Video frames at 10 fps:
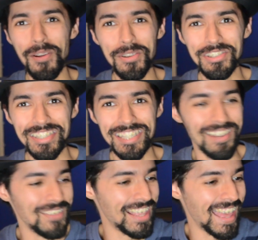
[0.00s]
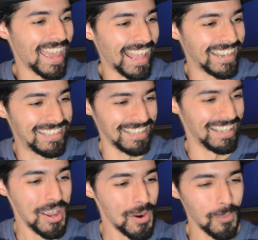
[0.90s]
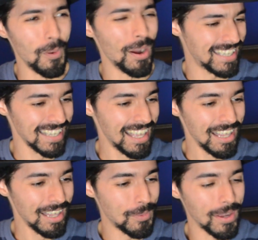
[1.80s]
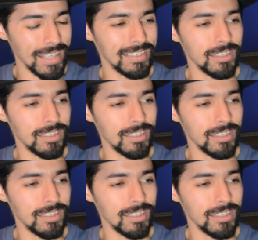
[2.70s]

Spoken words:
would you send me that? What? Like, what?